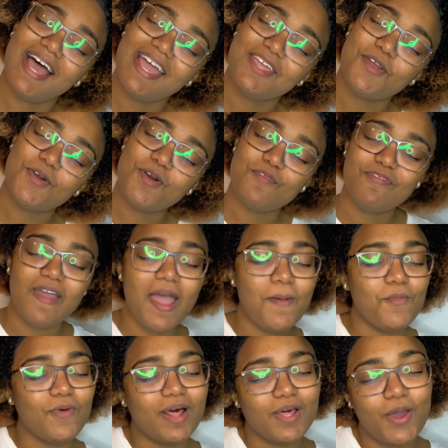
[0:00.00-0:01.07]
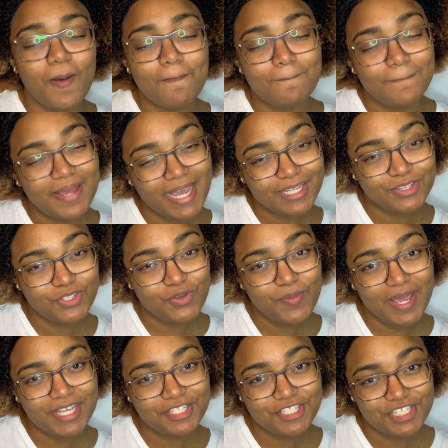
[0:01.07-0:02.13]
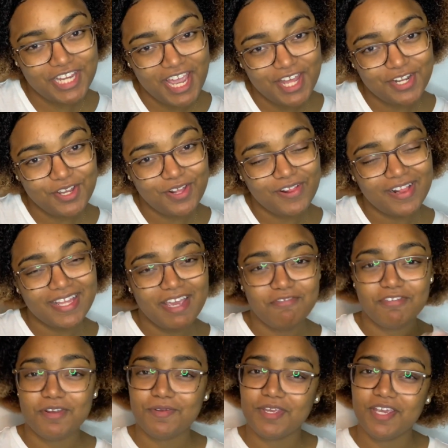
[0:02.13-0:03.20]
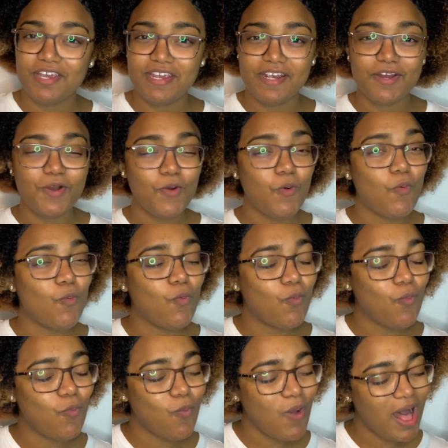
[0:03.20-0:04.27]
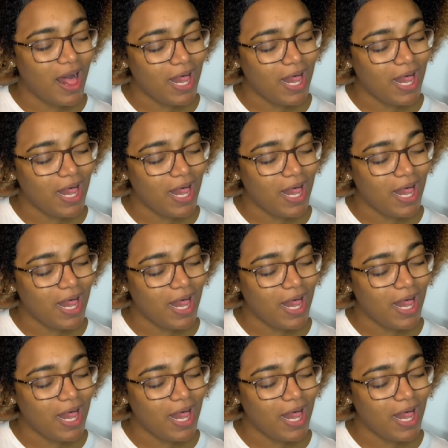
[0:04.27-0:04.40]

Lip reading: Coco fam, welcome back to my channel. If you're new here, welcome.